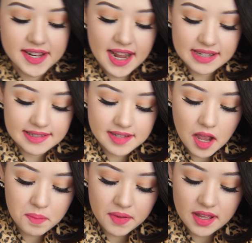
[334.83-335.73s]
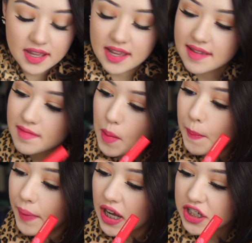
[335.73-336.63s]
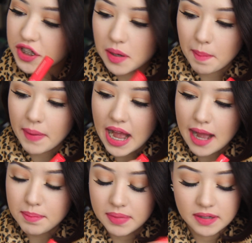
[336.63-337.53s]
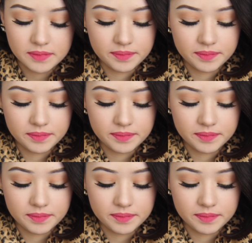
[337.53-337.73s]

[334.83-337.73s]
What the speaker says: Next up is Punch Pop.